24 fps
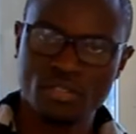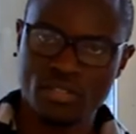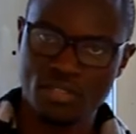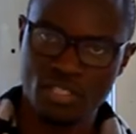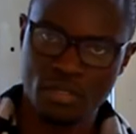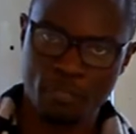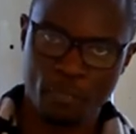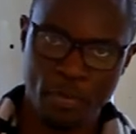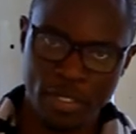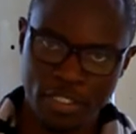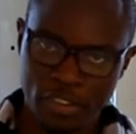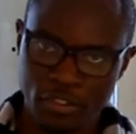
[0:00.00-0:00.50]

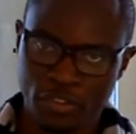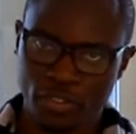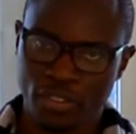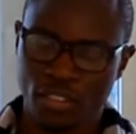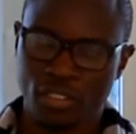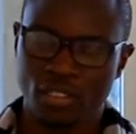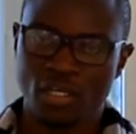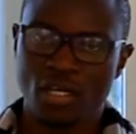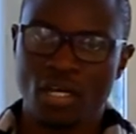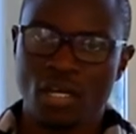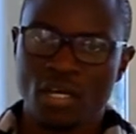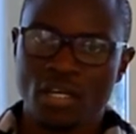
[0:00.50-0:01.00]

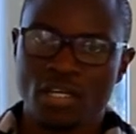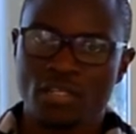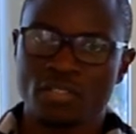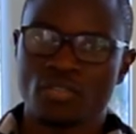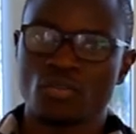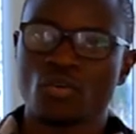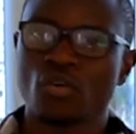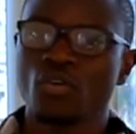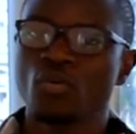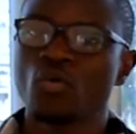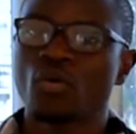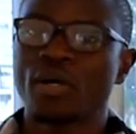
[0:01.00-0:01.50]
constipation?
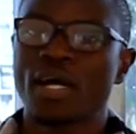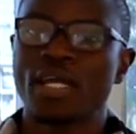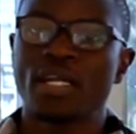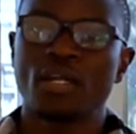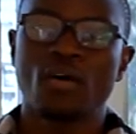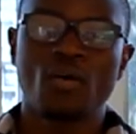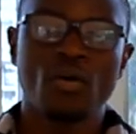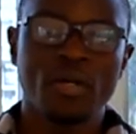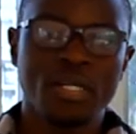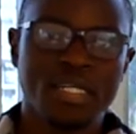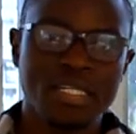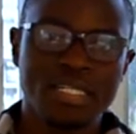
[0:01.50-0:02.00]
So you
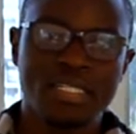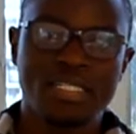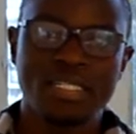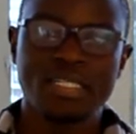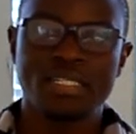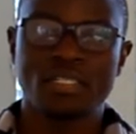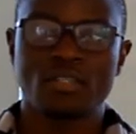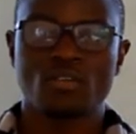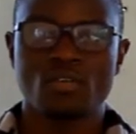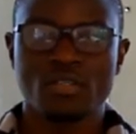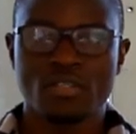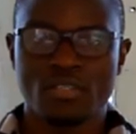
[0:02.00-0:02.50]
can only
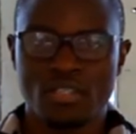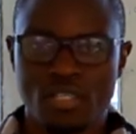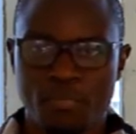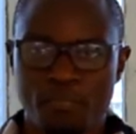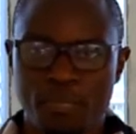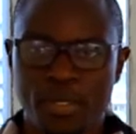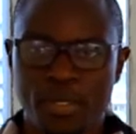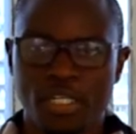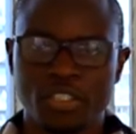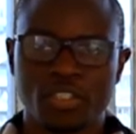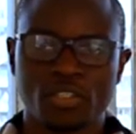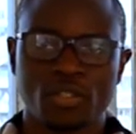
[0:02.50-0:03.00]
treat
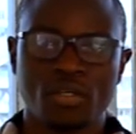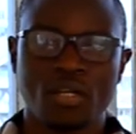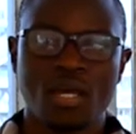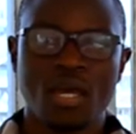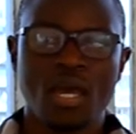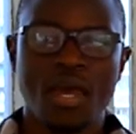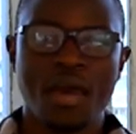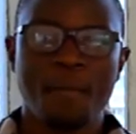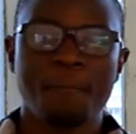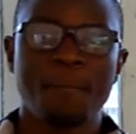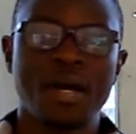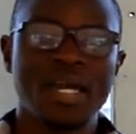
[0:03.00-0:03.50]
constipation
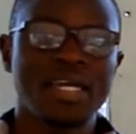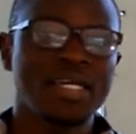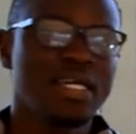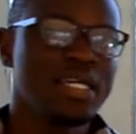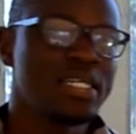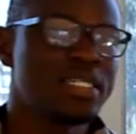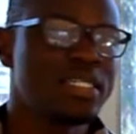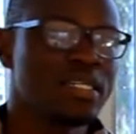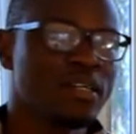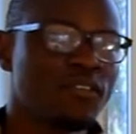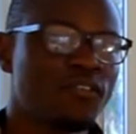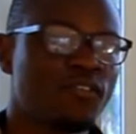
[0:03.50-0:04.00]
by
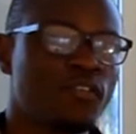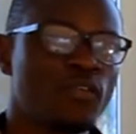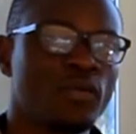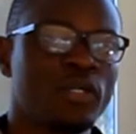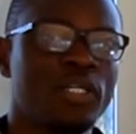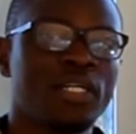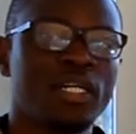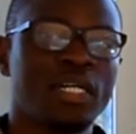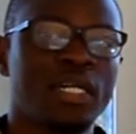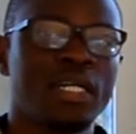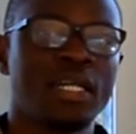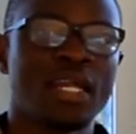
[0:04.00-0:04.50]
eating
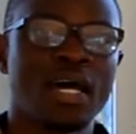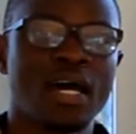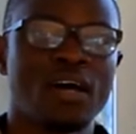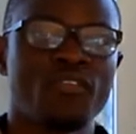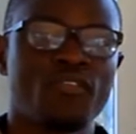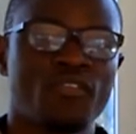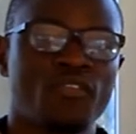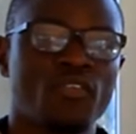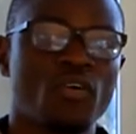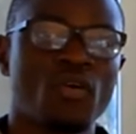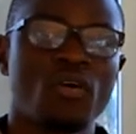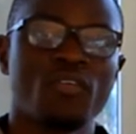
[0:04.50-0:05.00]
food
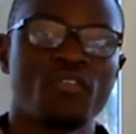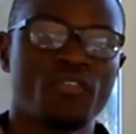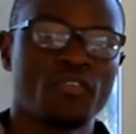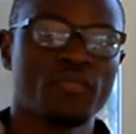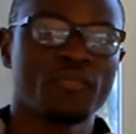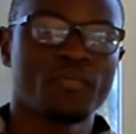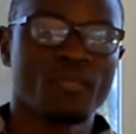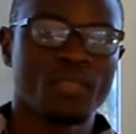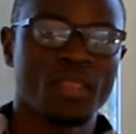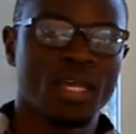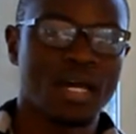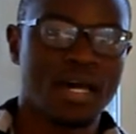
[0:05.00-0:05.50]
enough of
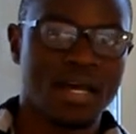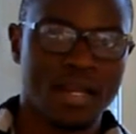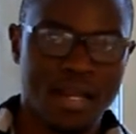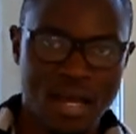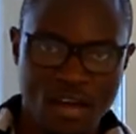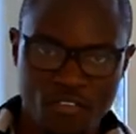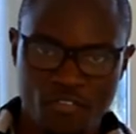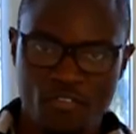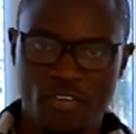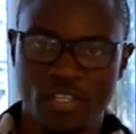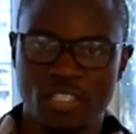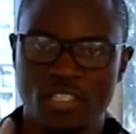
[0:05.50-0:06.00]

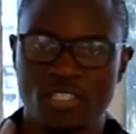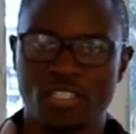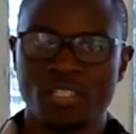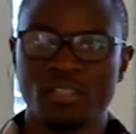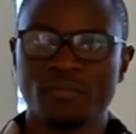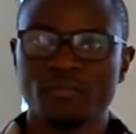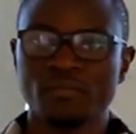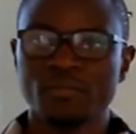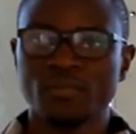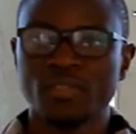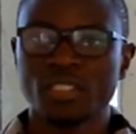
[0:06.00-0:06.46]
roughage.